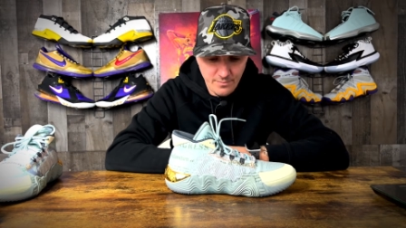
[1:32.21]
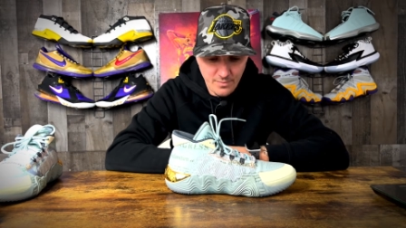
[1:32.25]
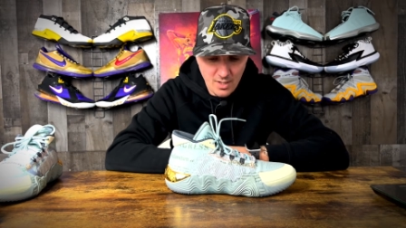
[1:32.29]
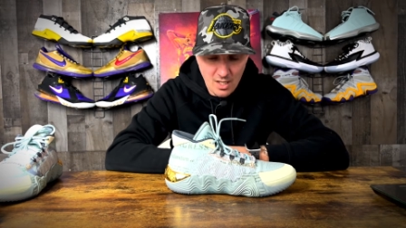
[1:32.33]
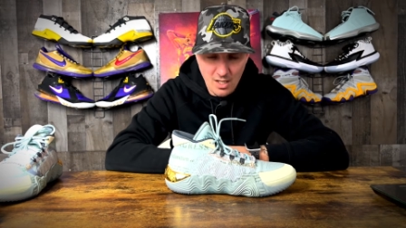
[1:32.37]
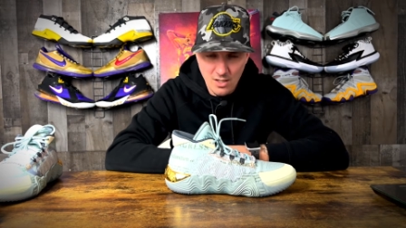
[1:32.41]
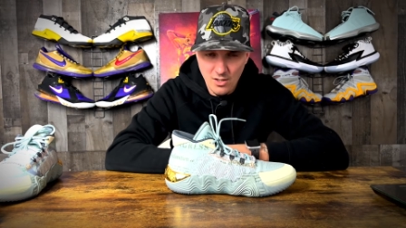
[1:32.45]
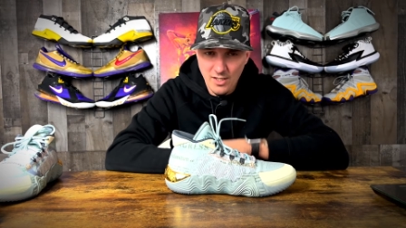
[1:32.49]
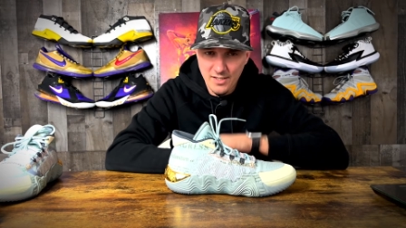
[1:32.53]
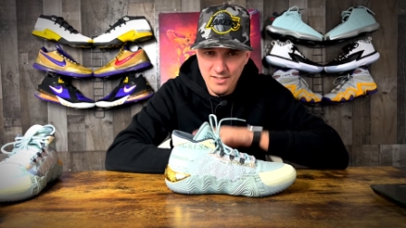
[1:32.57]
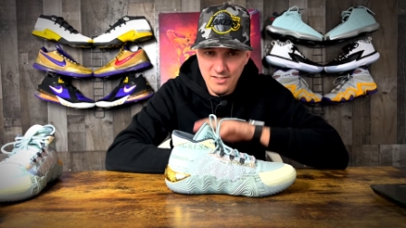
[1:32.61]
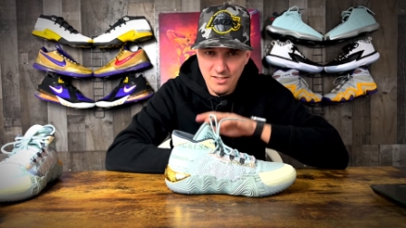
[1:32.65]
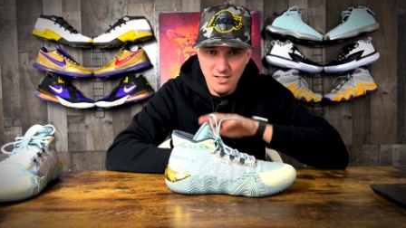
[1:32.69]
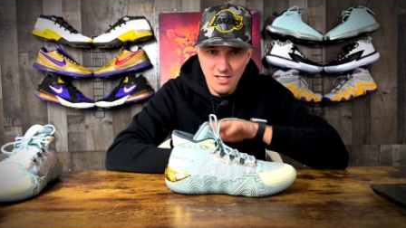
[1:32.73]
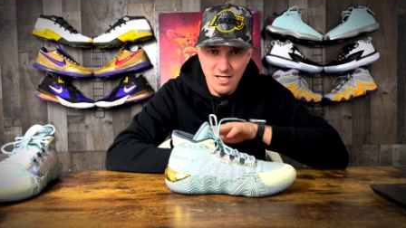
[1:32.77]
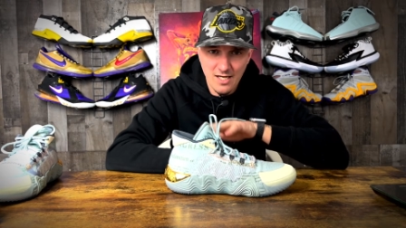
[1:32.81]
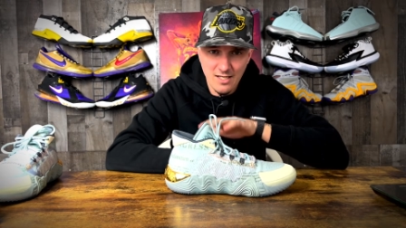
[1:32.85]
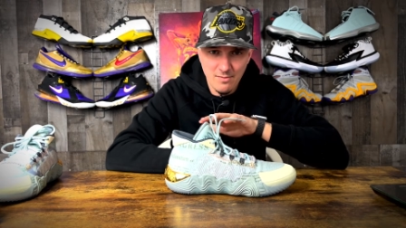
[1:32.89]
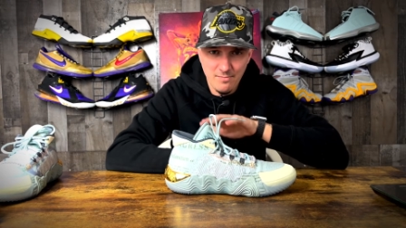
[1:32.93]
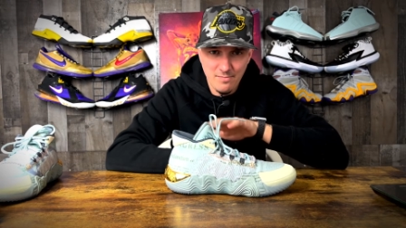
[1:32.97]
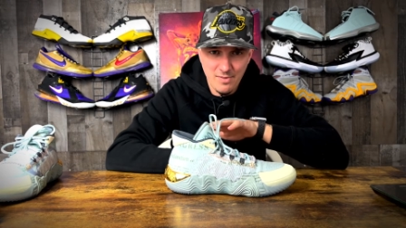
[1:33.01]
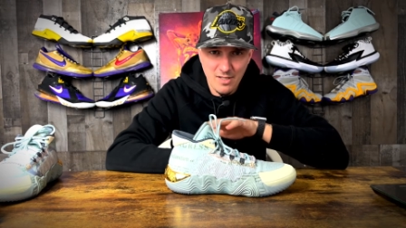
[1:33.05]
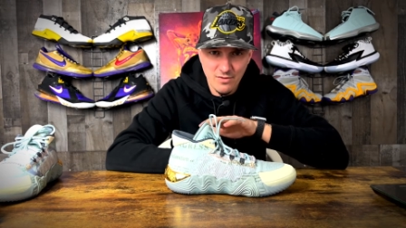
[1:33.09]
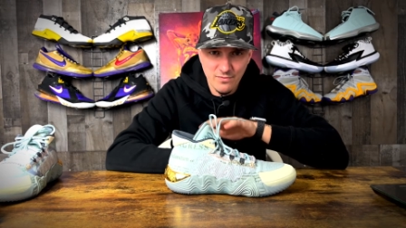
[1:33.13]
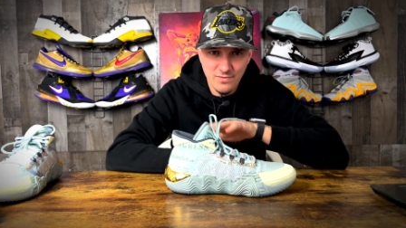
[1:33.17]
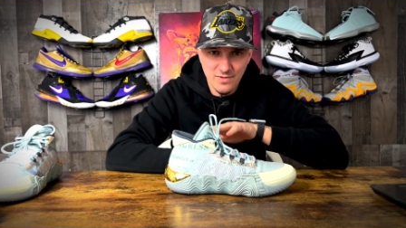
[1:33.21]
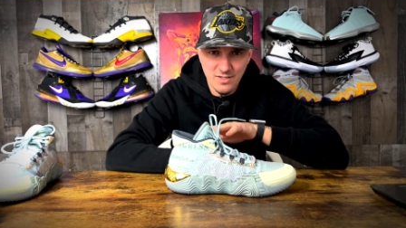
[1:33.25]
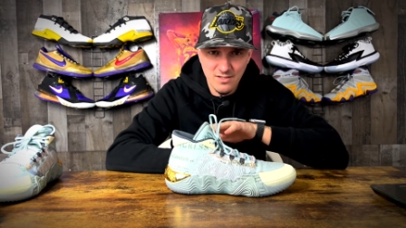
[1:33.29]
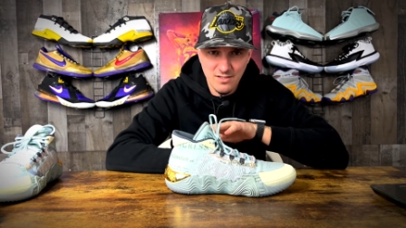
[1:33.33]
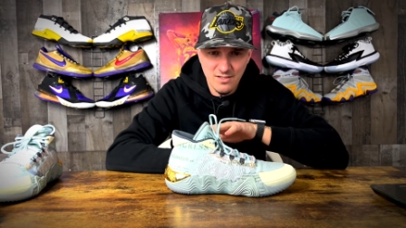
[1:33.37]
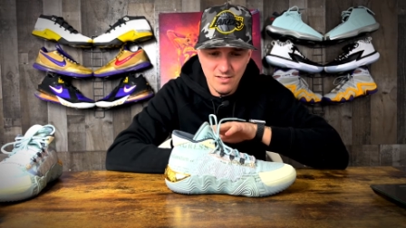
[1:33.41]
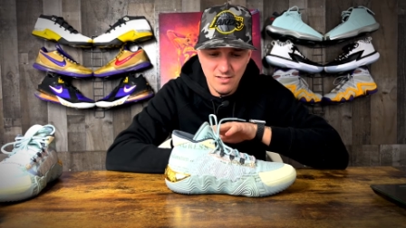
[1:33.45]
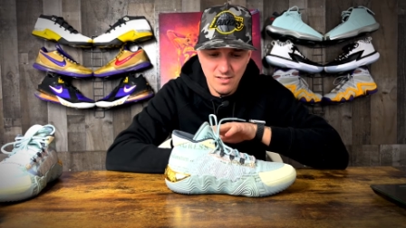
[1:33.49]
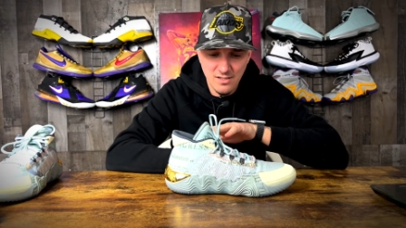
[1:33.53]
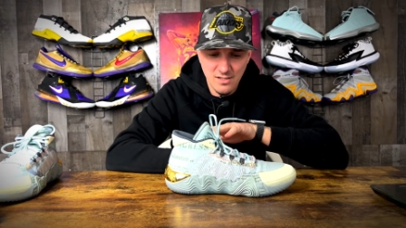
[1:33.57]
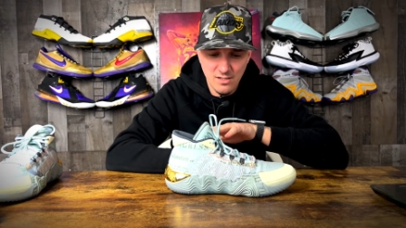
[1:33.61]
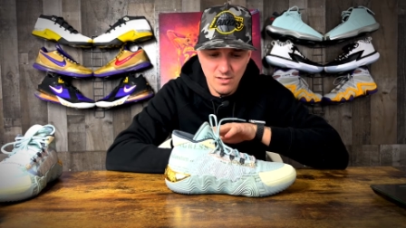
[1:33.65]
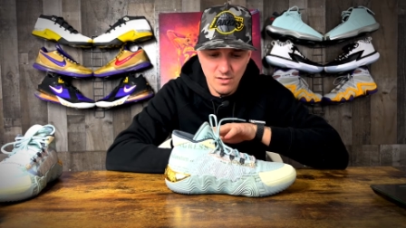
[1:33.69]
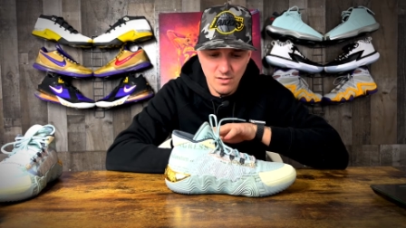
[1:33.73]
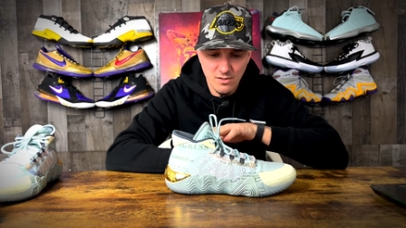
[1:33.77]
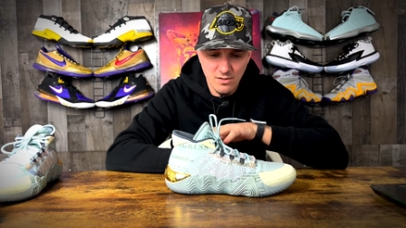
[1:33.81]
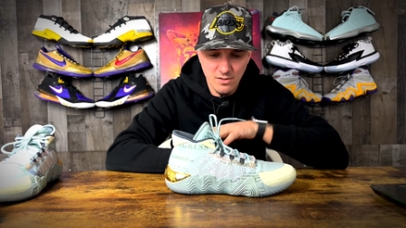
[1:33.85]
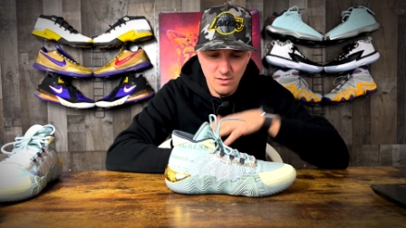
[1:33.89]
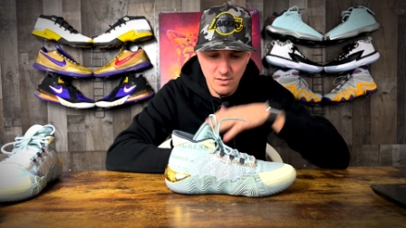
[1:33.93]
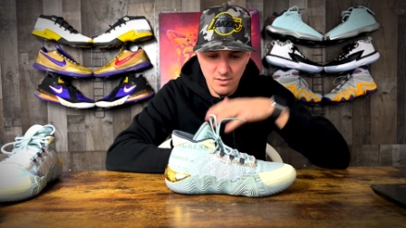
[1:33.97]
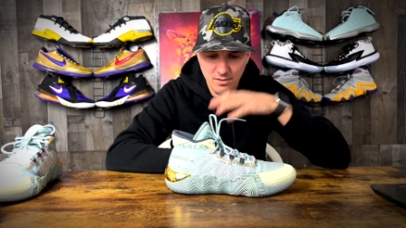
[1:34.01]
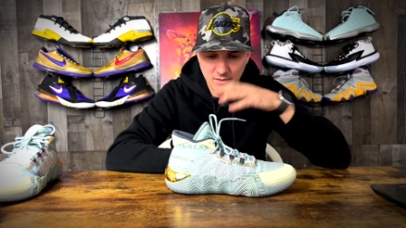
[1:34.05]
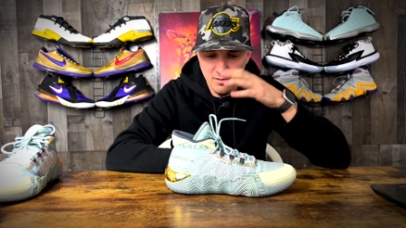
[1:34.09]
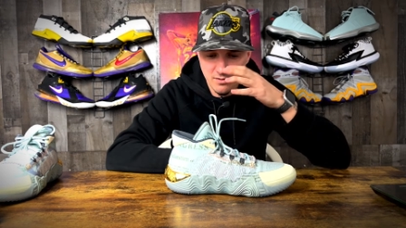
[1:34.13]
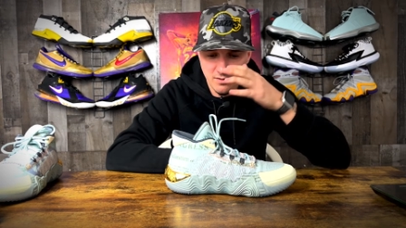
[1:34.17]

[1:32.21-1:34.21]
I liked a lot about this sneaker,